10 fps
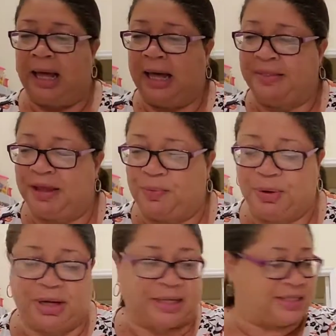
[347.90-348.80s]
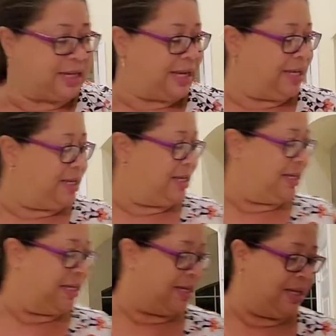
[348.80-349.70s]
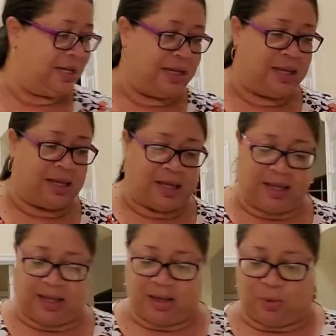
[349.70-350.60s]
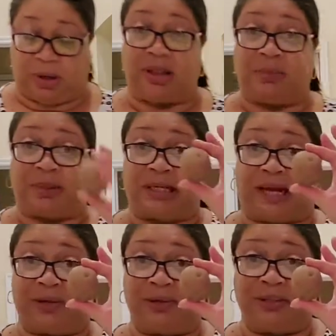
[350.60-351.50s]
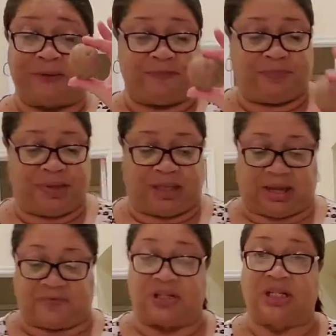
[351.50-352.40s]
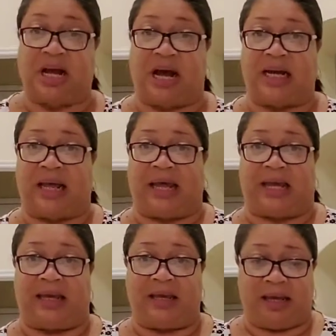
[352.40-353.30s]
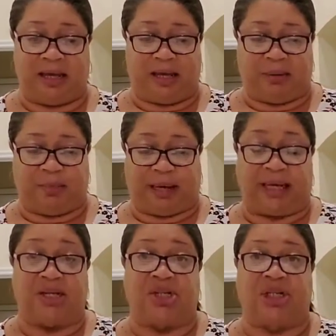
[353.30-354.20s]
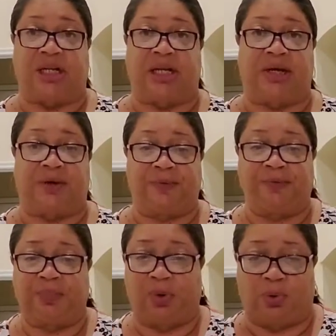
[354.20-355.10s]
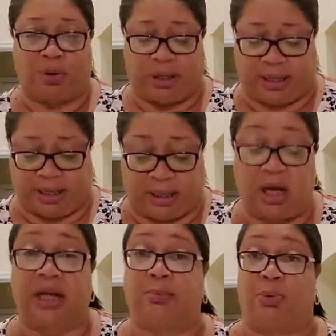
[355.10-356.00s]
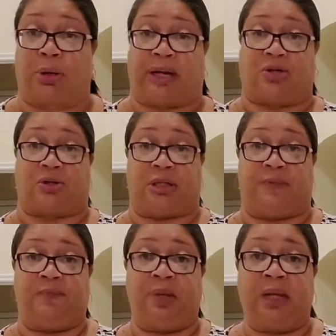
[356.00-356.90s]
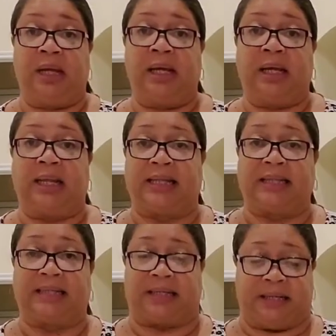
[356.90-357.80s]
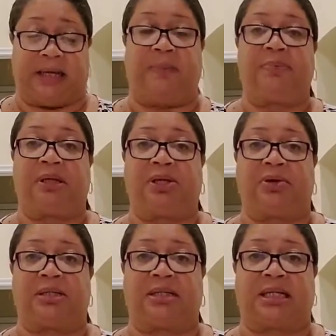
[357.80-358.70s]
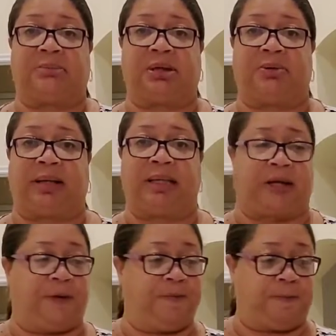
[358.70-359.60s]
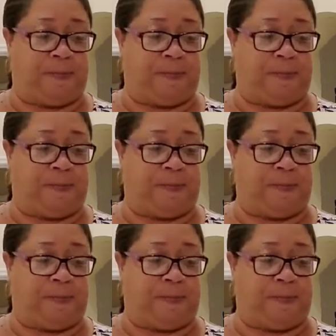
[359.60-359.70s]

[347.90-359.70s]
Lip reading: And then we're going to take one of the potatoes. And I've just got a baking sheet here, or a cutting board actually. And let's see. Yep, you can see me right there.